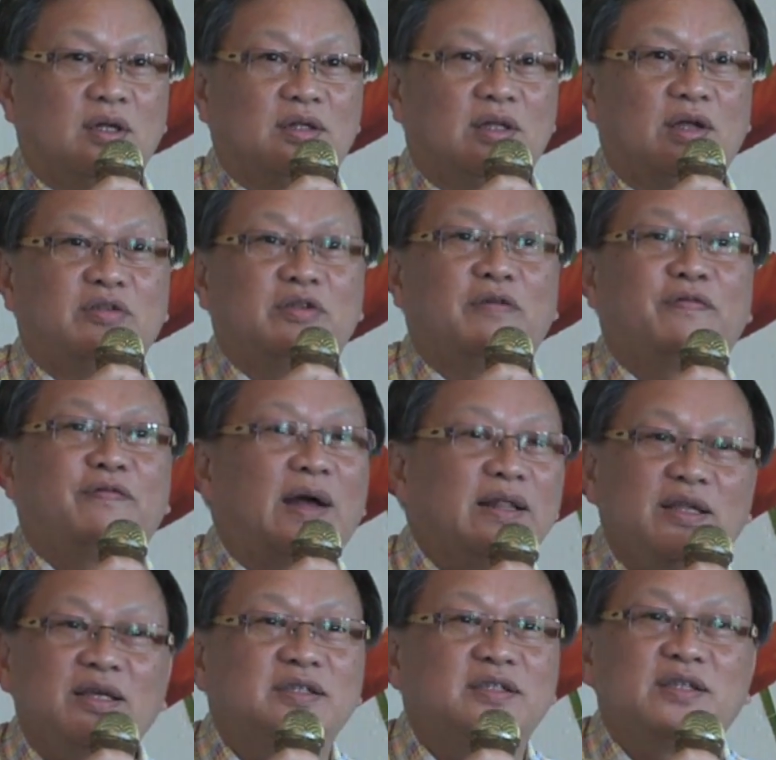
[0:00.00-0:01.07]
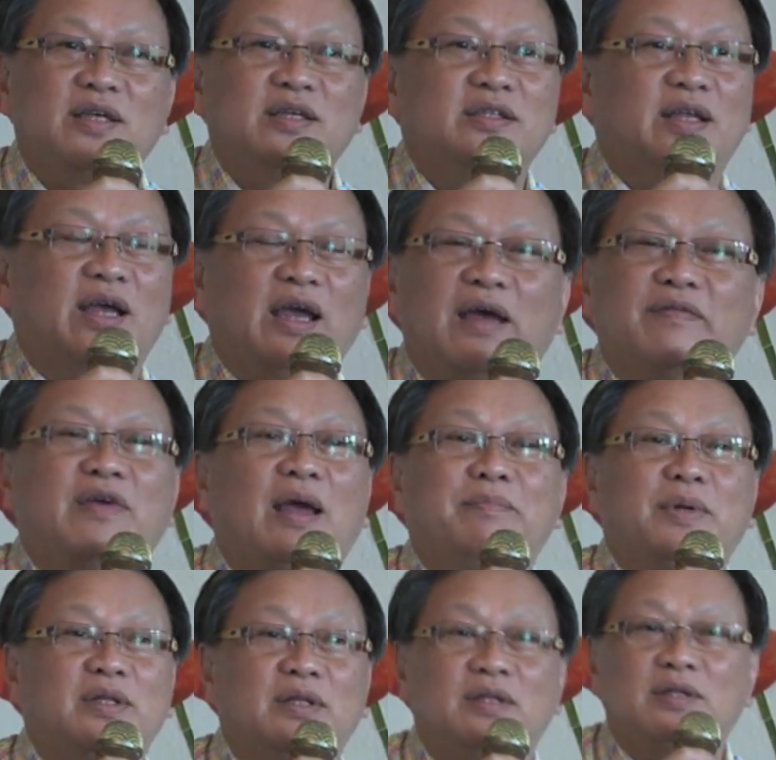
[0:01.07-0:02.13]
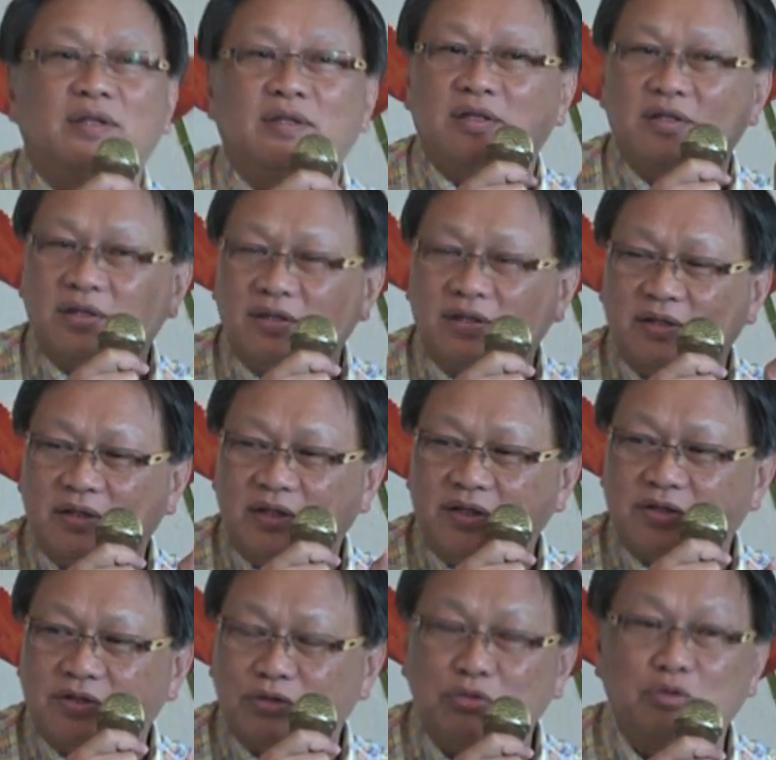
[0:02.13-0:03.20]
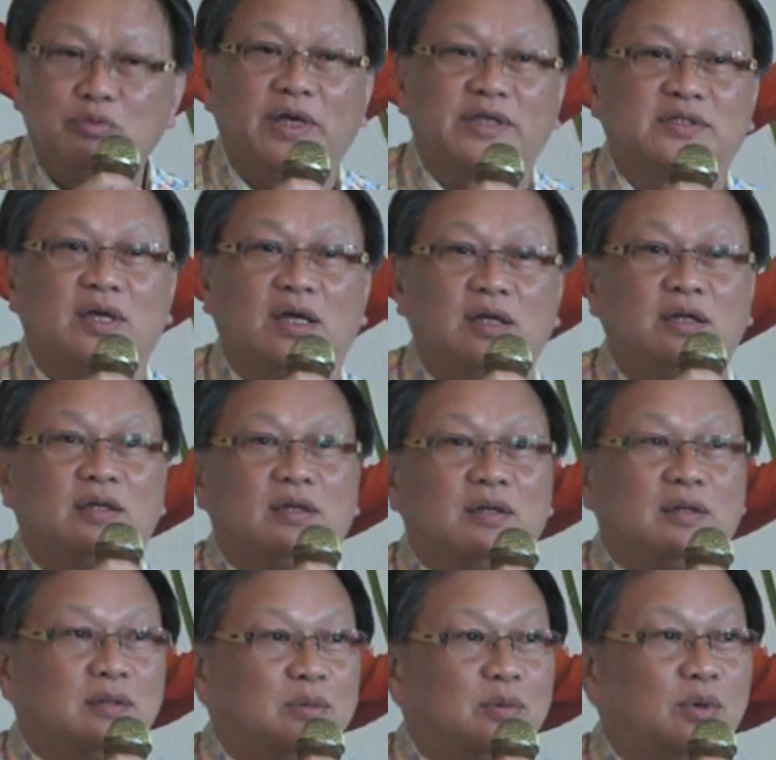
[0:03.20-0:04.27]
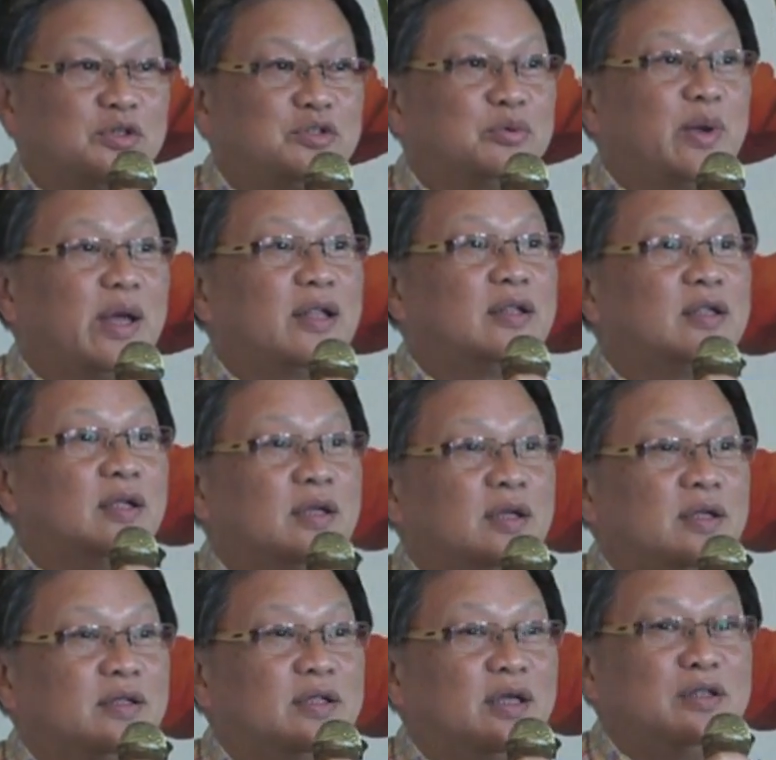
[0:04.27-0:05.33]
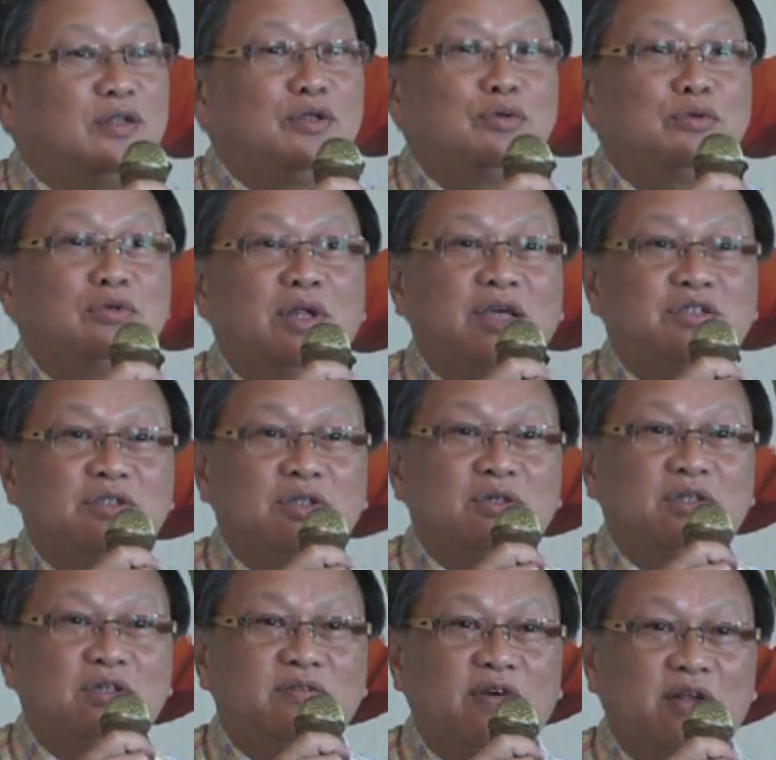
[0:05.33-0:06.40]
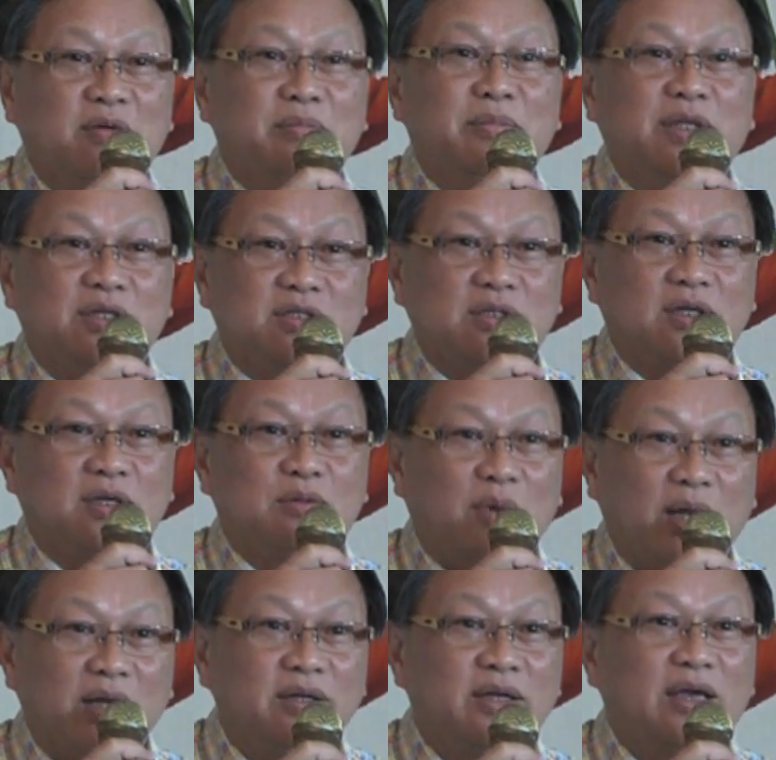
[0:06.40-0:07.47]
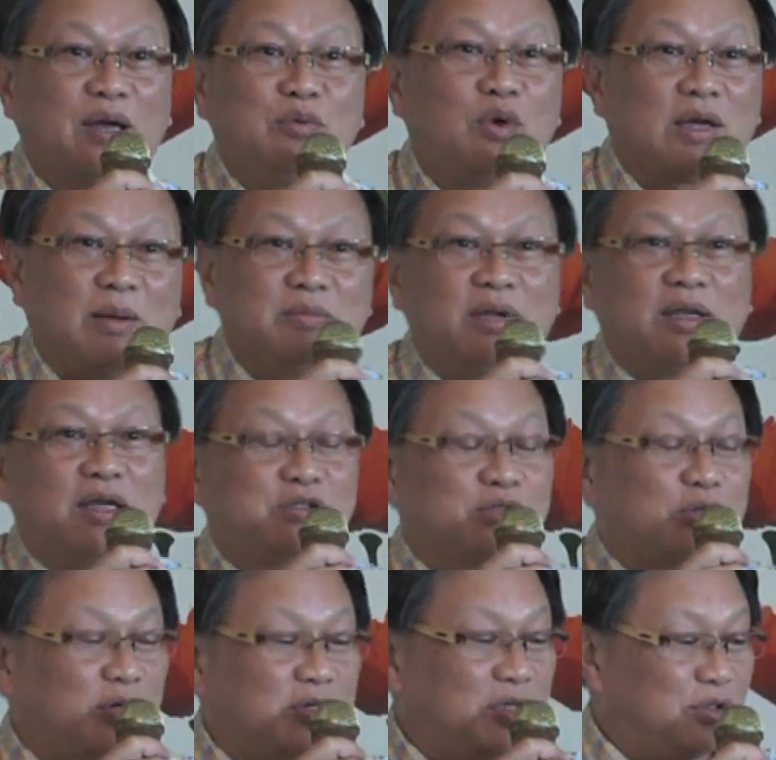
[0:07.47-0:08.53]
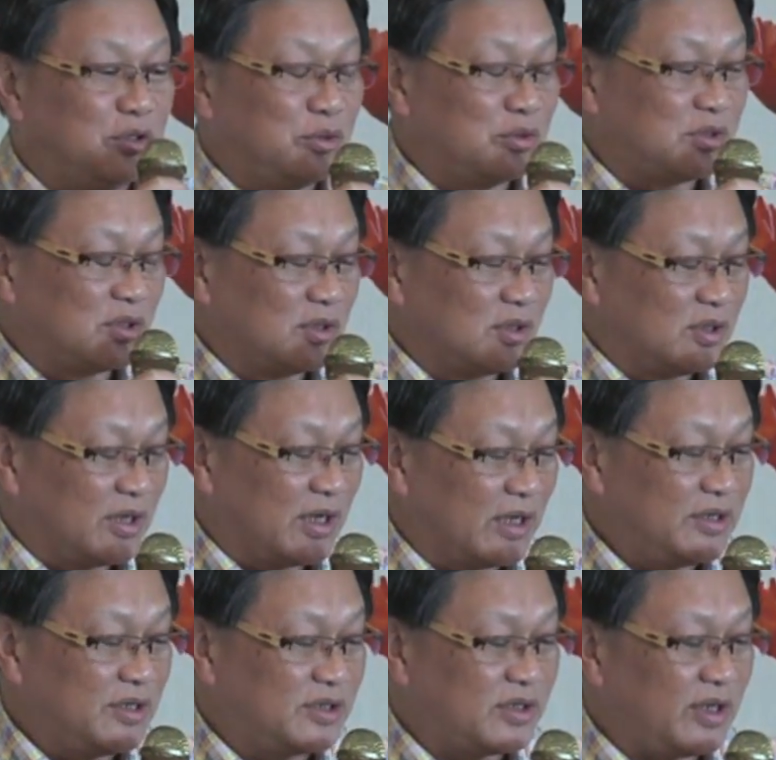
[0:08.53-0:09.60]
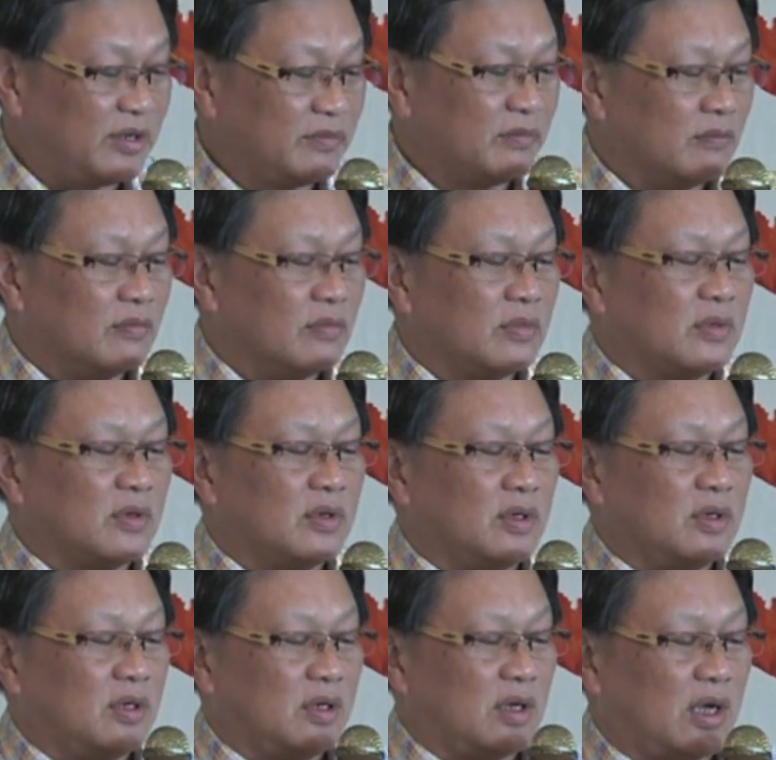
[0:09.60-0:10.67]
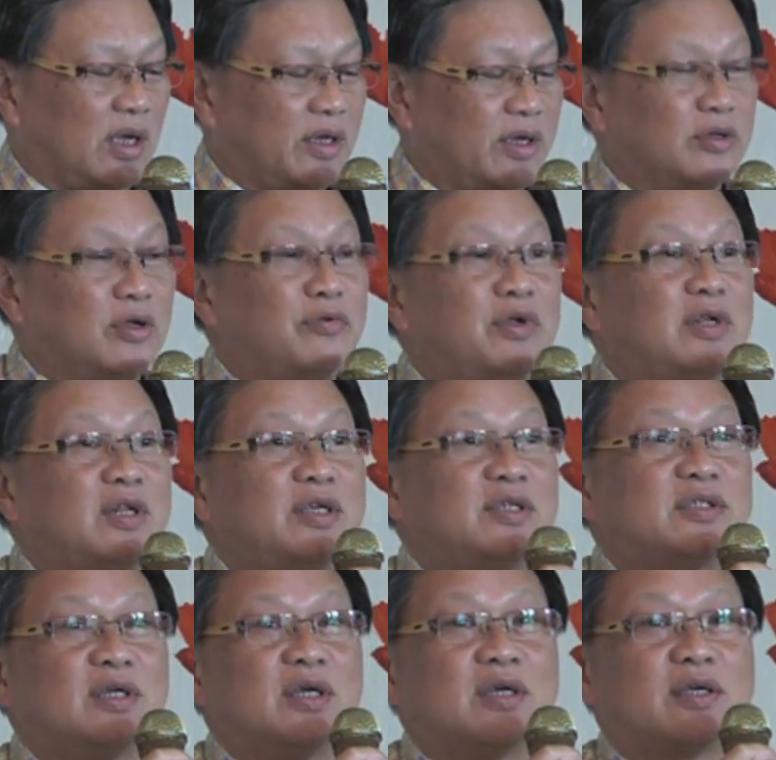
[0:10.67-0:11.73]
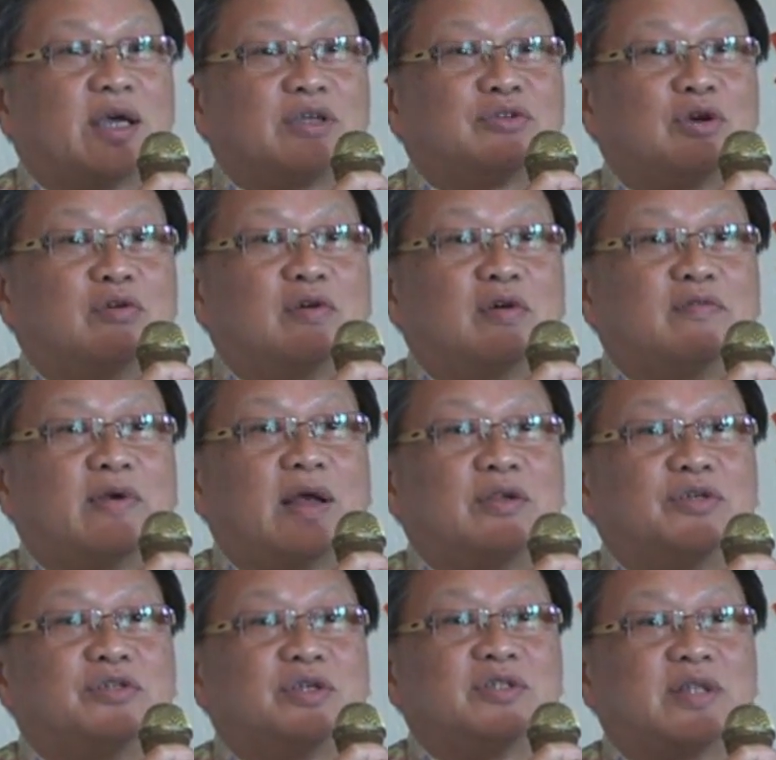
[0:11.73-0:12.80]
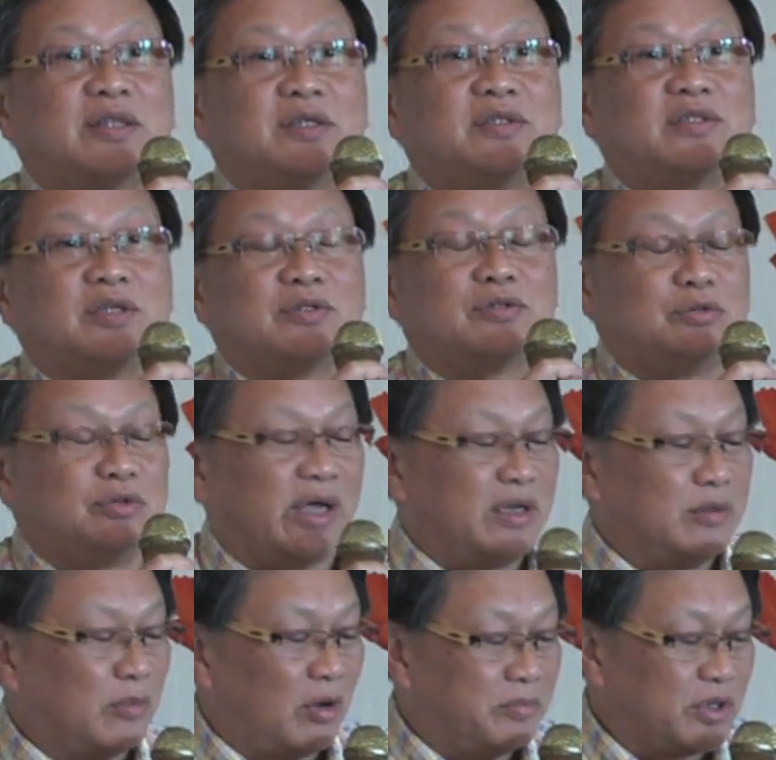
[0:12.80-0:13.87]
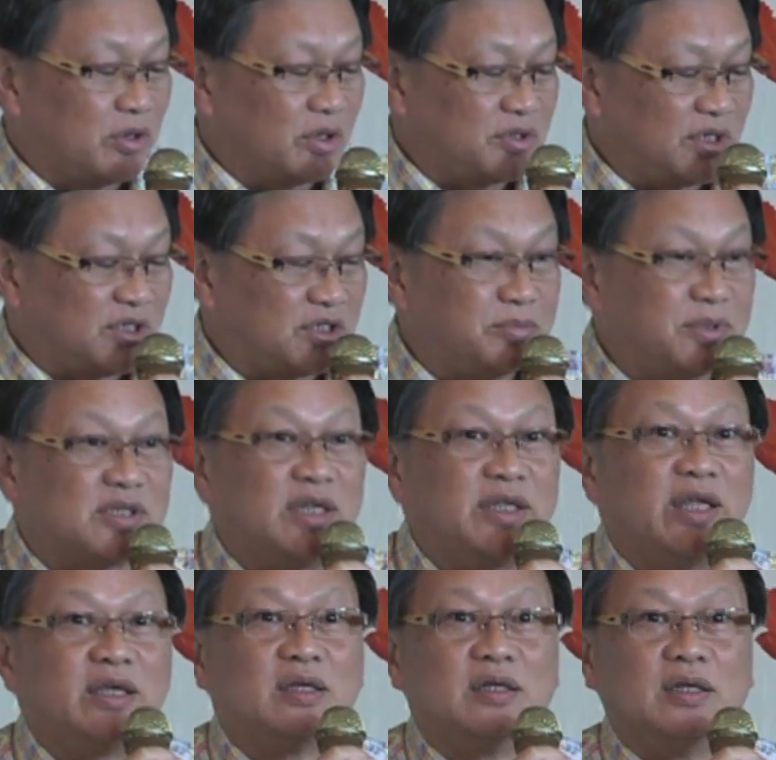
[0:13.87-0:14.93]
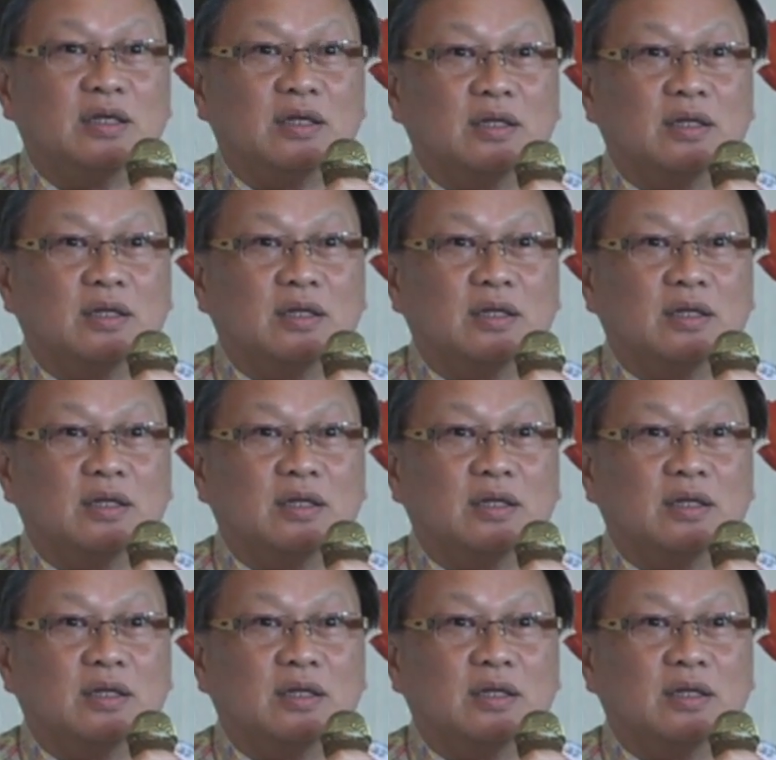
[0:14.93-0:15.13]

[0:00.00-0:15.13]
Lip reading: Now, the funniest thing that ever happened these 2 weeks was when the new National Development Minister, one day I woke up and I saw the news, and he said, I cannot release the cash over valuation statistic to you anymore because it's misleading.